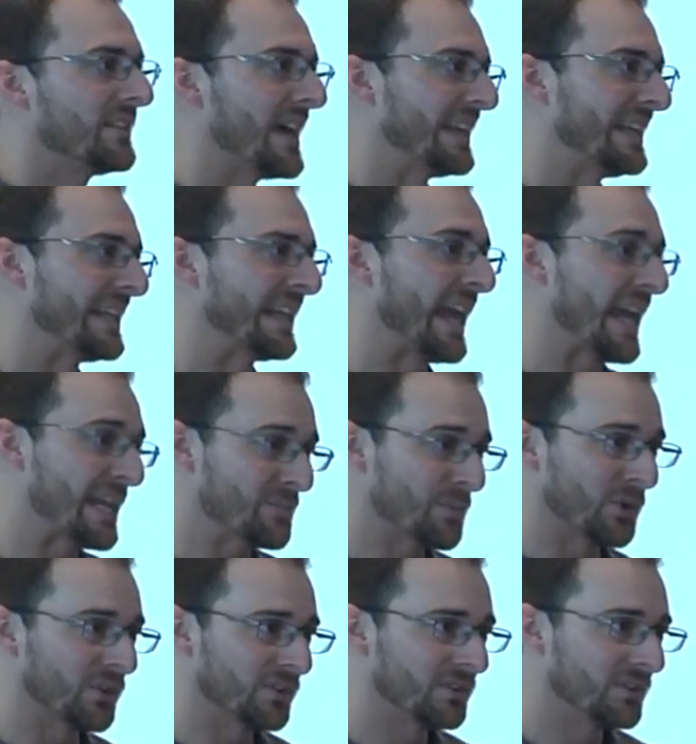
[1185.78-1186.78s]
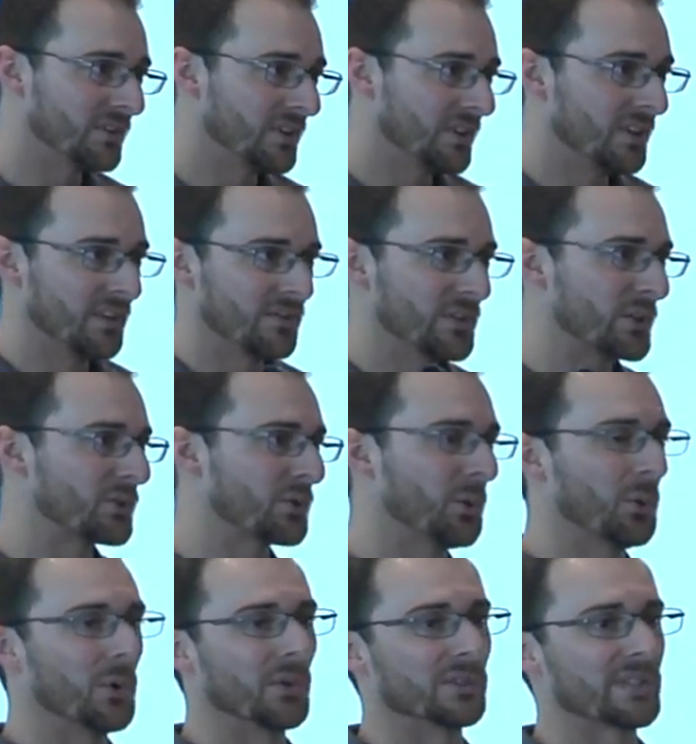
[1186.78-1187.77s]
that enable the
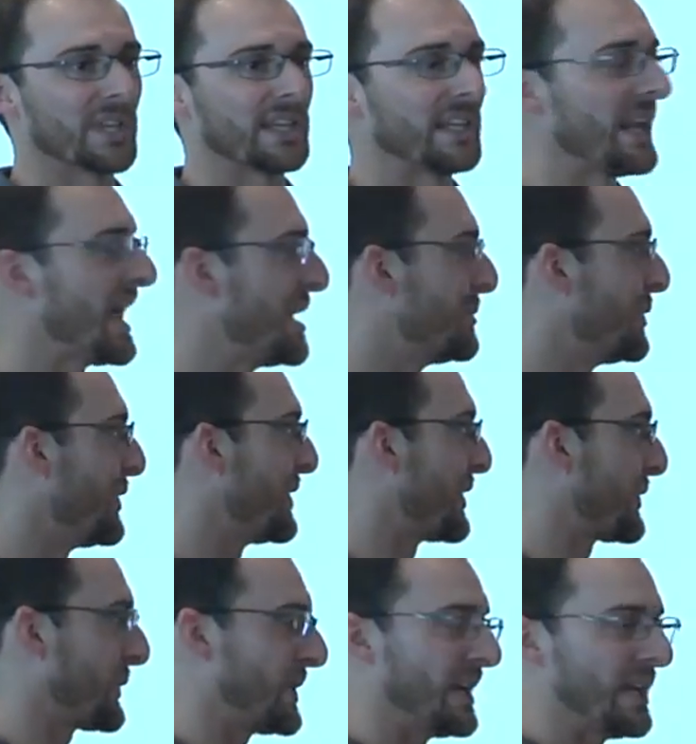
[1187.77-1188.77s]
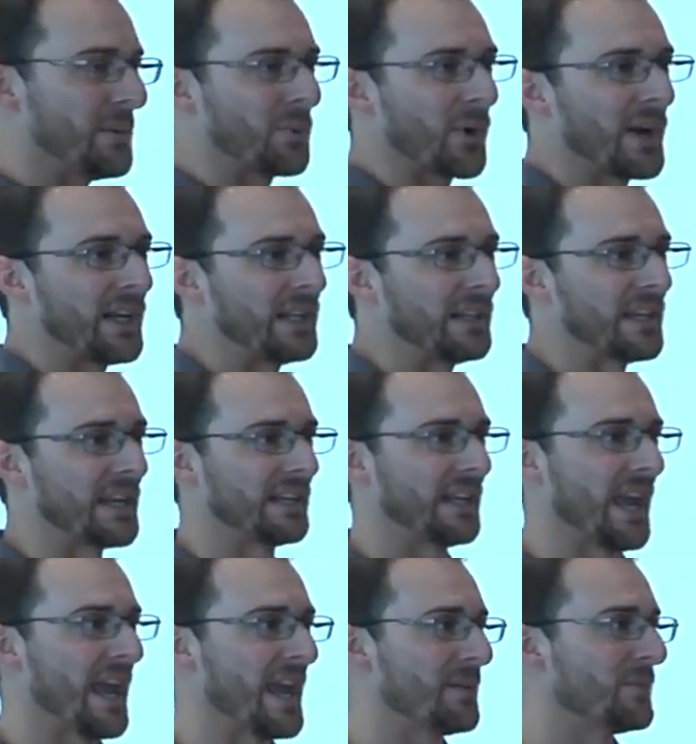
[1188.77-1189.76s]
tools, that enable the 3D printing, that
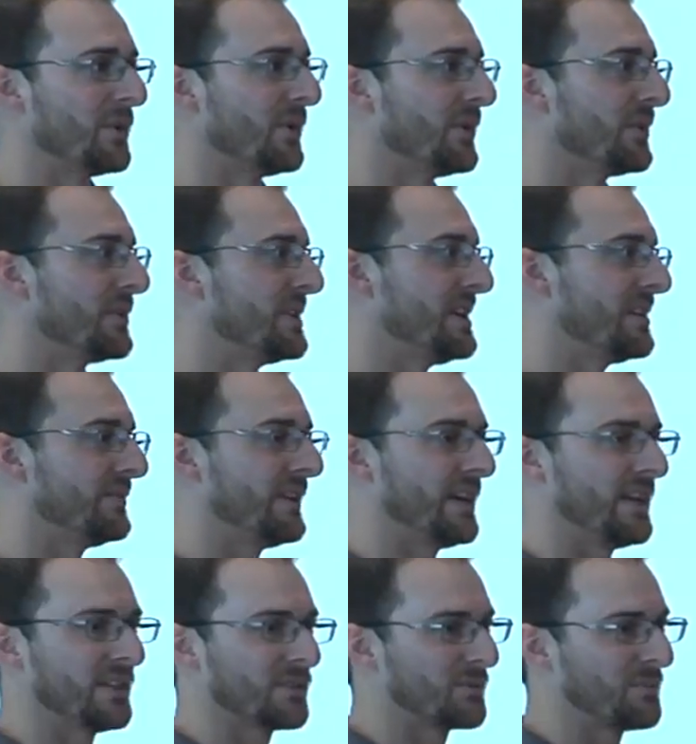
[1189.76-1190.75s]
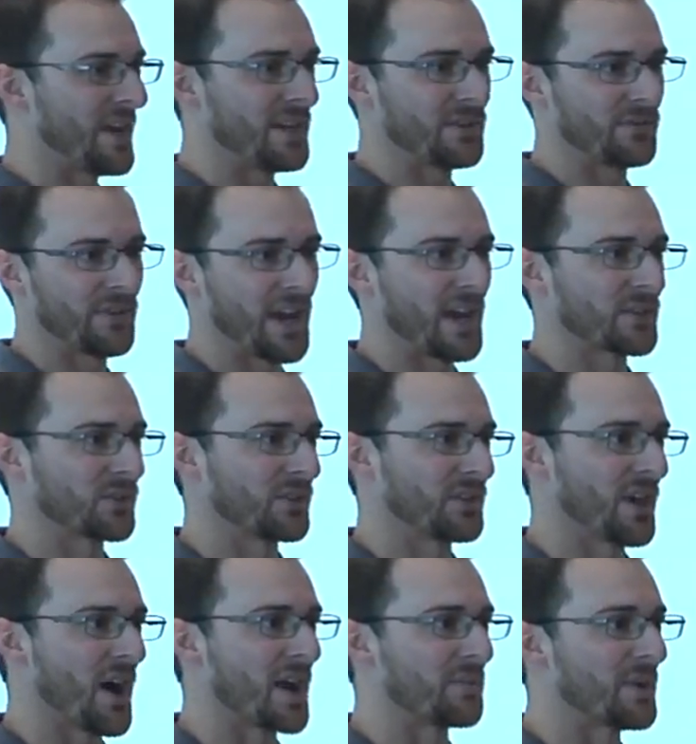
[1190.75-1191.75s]
enable the advanced manufacturing,
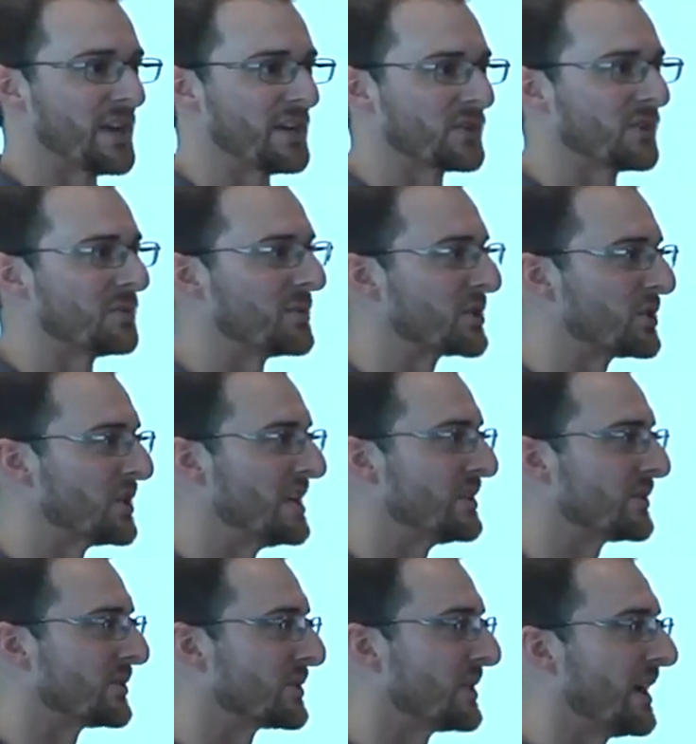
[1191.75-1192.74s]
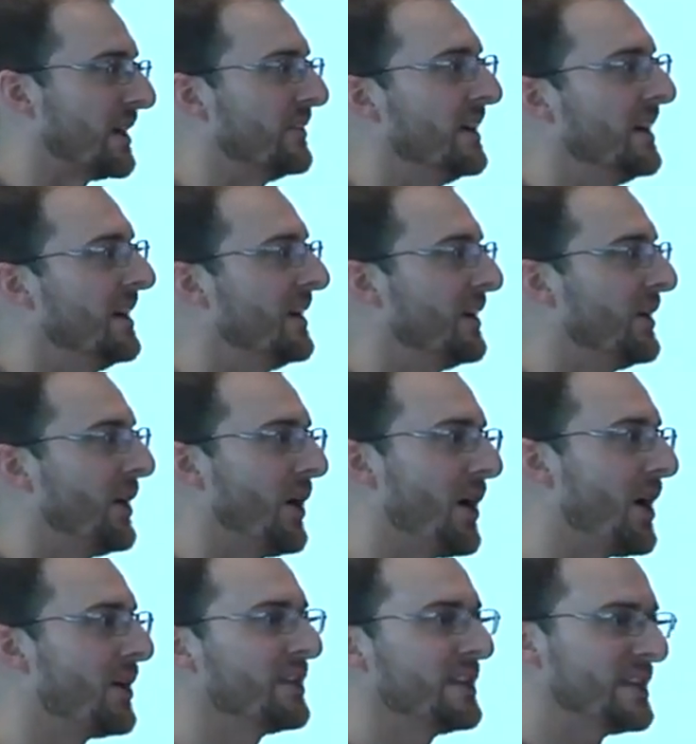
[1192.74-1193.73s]
the automation and machines and stuff.
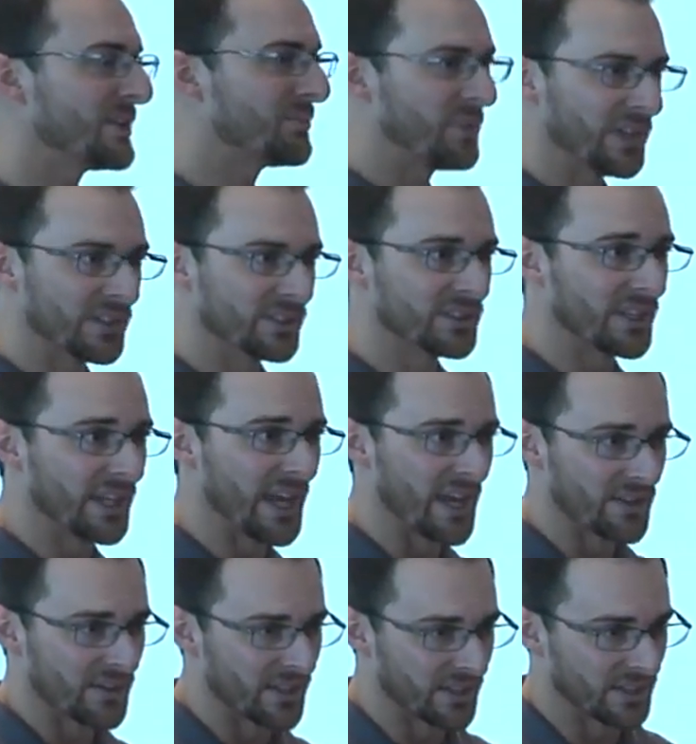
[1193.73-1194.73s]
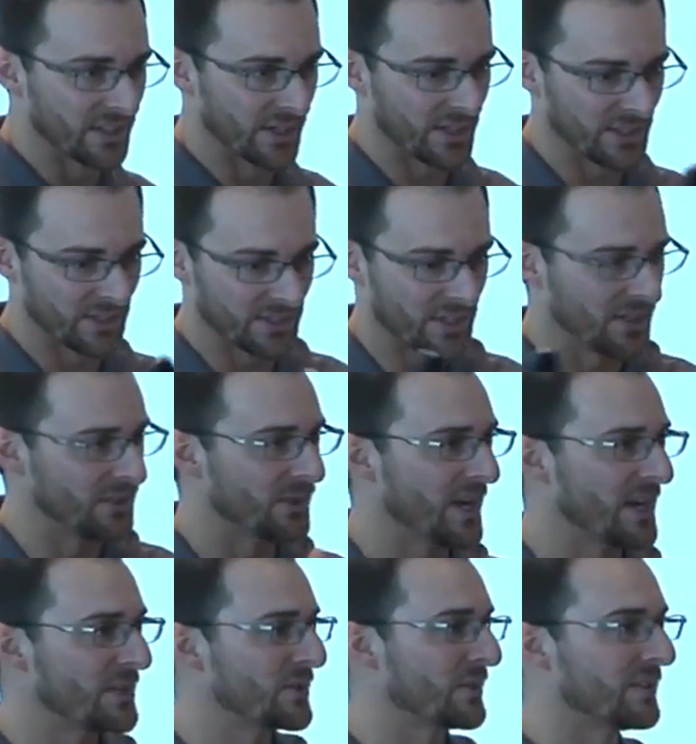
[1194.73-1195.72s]
All these build together and they're a
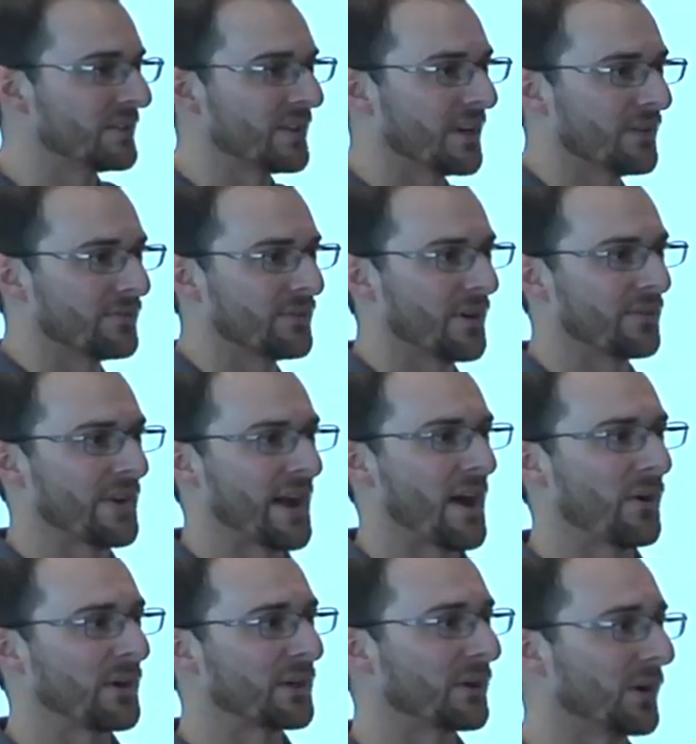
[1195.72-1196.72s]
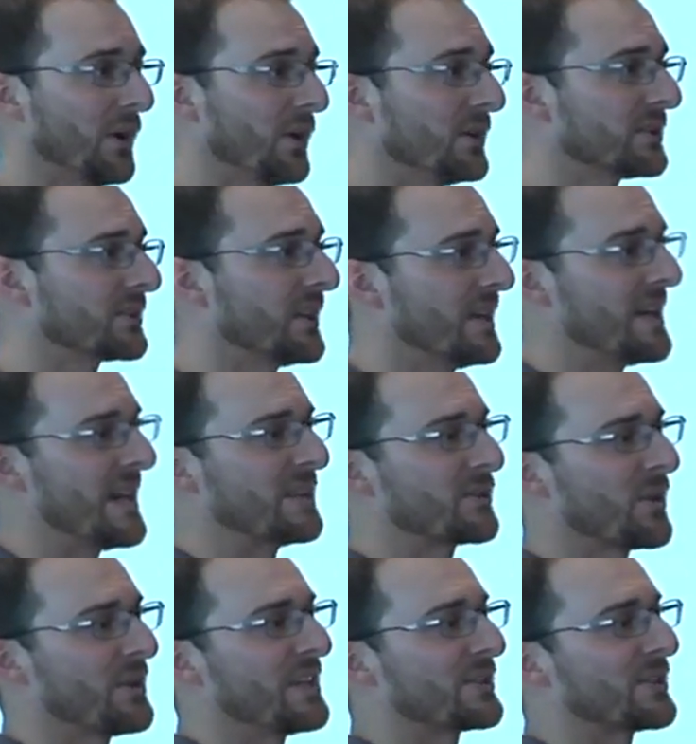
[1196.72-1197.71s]
continuation of, of how it grows. And
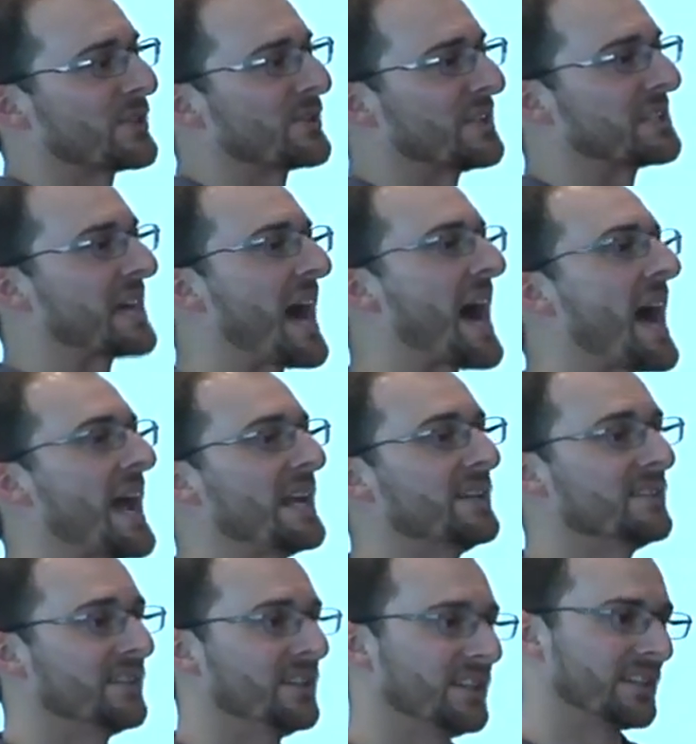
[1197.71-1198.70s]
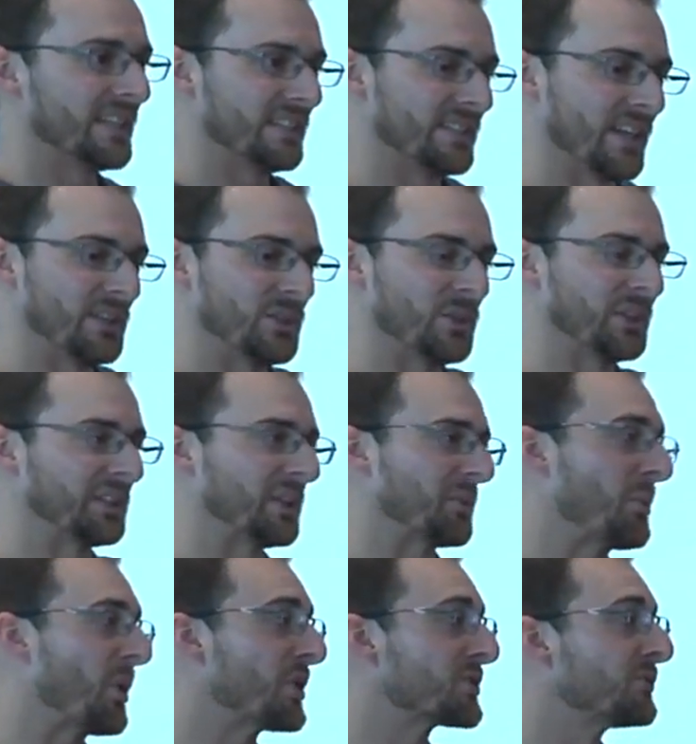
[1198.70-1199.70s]
so this is the tide continuing
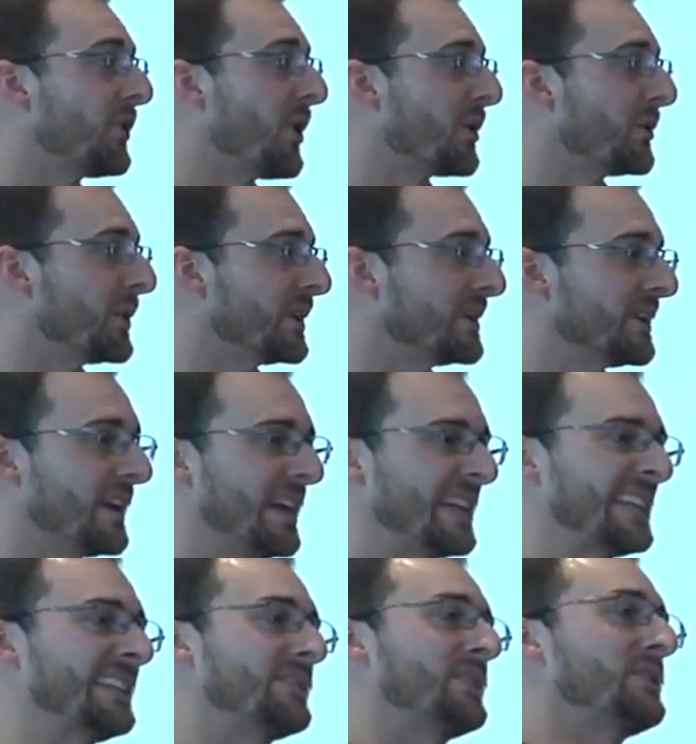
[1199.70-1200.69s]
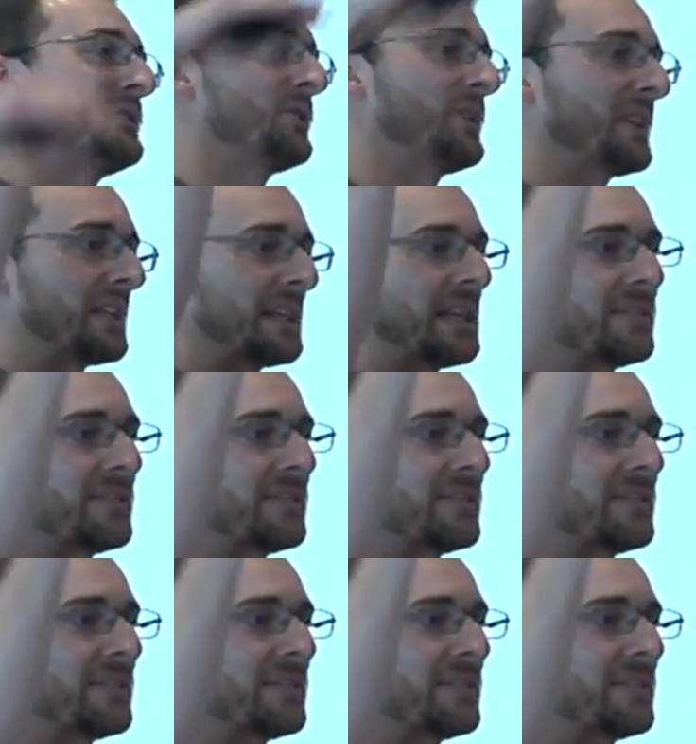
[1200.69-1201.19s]
to push forward and continuing to